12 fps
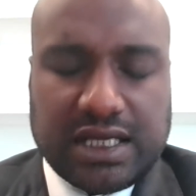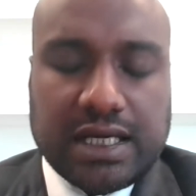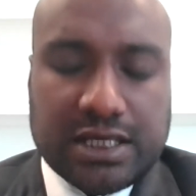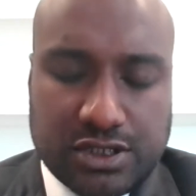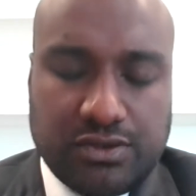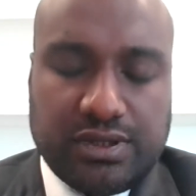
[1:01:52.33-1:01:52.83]

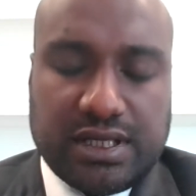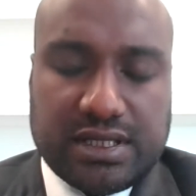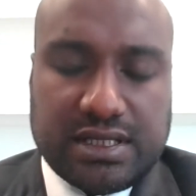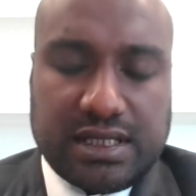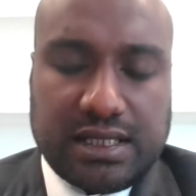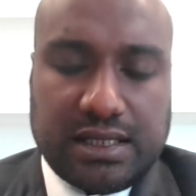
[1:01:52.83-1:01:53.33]

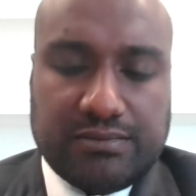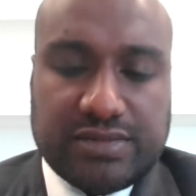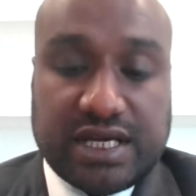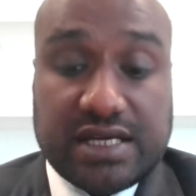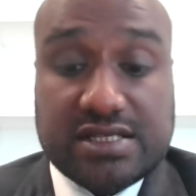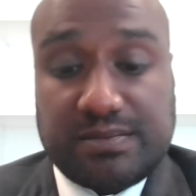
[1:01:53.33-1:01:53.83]
excluding
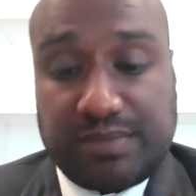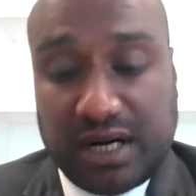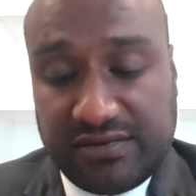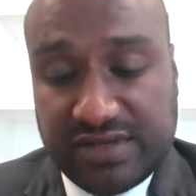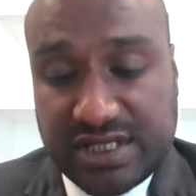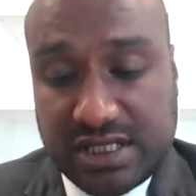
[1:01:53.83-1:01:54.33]
data
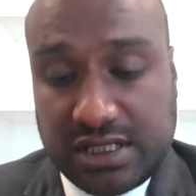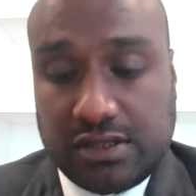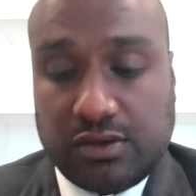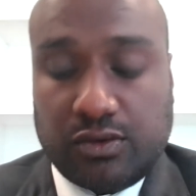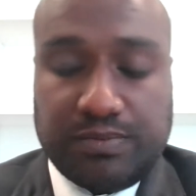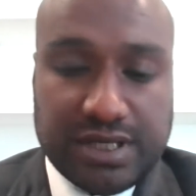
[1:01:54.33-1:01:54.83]

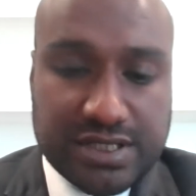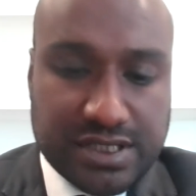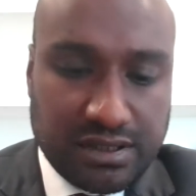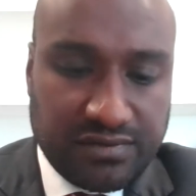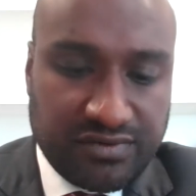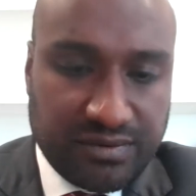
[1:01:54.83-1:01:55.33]
privacy or
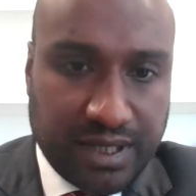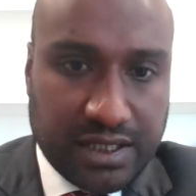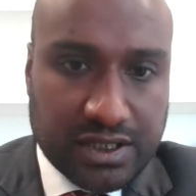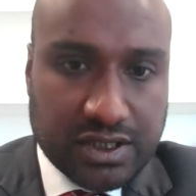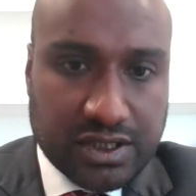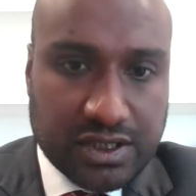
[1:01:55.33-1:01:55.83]
personal
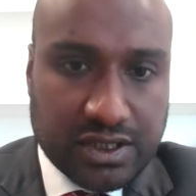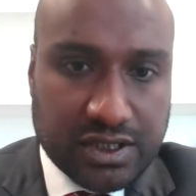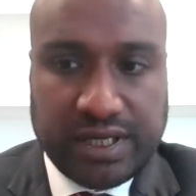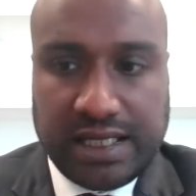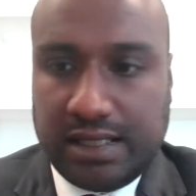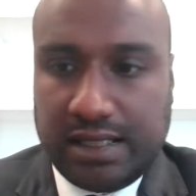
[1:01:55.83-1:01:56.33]
information
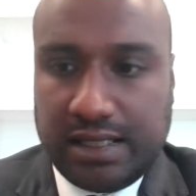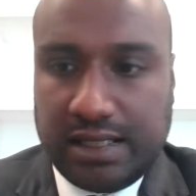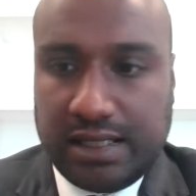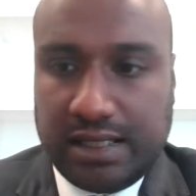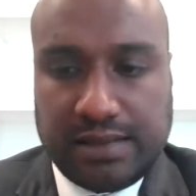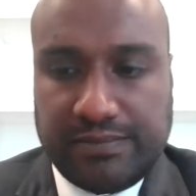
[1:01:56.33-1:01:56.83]
or any